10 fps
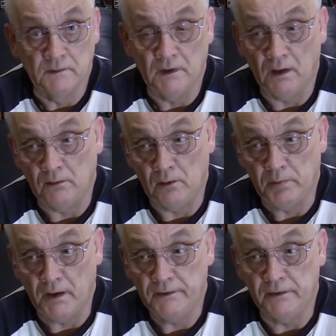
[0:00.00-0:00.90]
That will
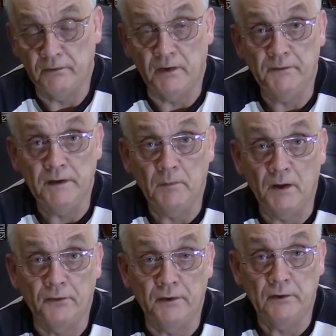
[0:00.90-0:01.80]
apply to the 5D
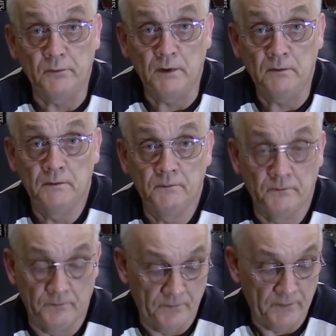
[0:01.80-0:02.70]
Mark III as well.
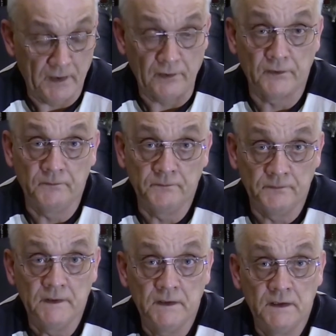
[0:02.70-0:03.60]
Thanks.
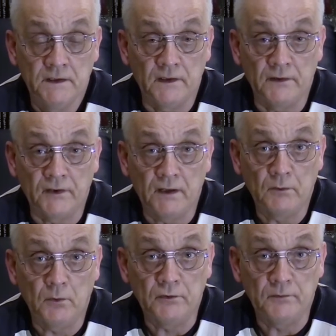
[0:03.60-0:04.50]
Thanks again
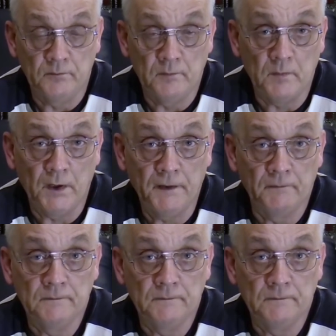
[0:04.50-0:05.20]
for watching. Bye.